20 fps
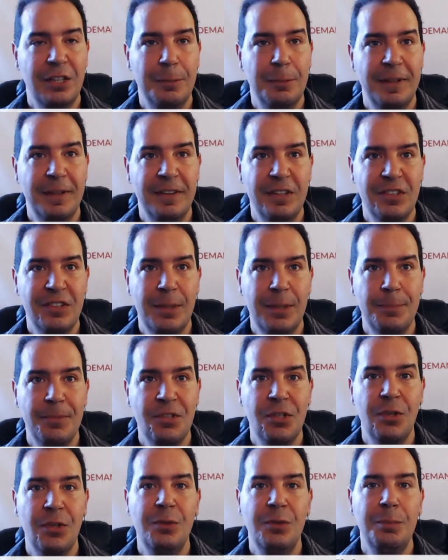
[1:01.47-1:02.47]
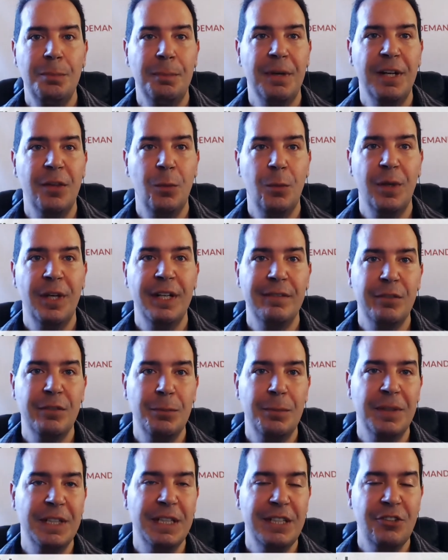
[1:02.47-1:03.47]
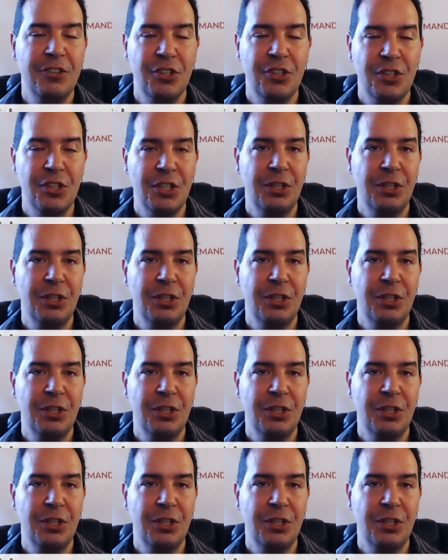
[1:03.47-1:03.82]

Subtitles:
in this episode. By the way, everybody, just so